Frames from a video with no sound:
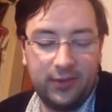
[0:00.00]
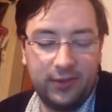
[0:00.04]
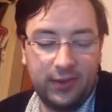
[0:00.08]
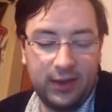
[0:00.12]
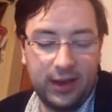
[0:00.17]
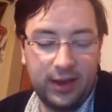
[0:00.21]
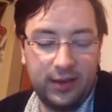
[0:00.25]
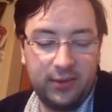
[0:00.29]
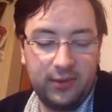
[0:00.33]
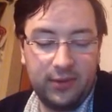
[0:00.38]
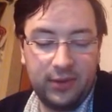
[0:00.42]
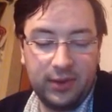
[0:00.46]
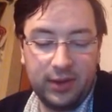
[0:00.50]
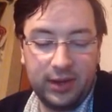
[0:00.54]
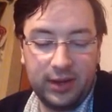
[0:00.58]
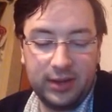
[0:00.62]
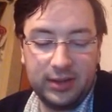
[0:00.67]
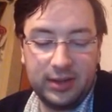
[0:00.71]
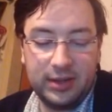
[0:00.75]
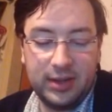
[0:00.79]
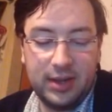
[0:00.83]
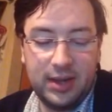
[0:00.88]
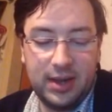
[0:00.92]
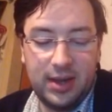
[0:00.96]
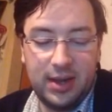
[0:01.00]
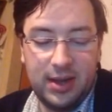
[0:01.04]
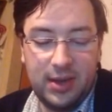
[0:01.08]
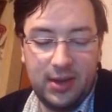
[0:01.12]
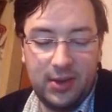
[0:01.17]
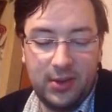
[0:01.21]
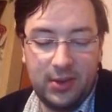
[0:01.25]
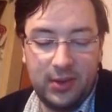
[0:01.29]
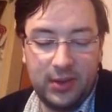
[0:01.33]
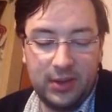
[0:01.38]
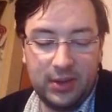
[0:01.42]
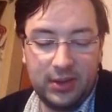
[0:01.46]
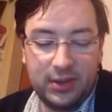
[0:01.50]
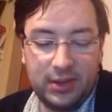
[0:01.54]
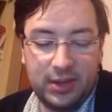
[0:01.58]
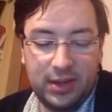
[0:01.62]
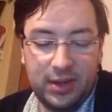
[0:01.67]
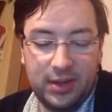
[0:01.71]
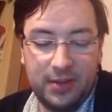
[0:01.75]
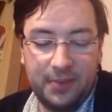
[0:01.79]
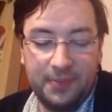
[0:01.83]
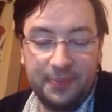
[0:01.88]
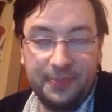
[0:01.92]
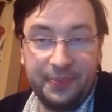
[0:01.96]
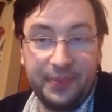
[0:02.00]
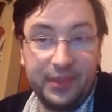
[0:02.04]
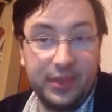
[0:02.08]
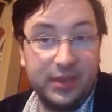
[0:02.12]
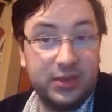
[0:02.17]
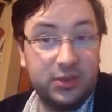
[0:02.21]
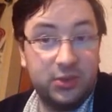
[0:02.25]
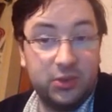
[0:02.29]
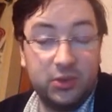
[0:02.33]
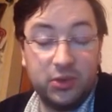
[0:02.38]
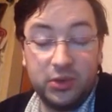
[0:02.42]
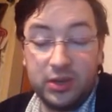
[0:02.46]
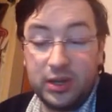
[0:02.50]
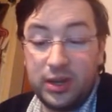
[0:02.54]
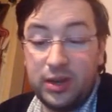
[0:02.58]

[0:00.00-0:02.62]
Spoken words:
flavour in it, which is all good.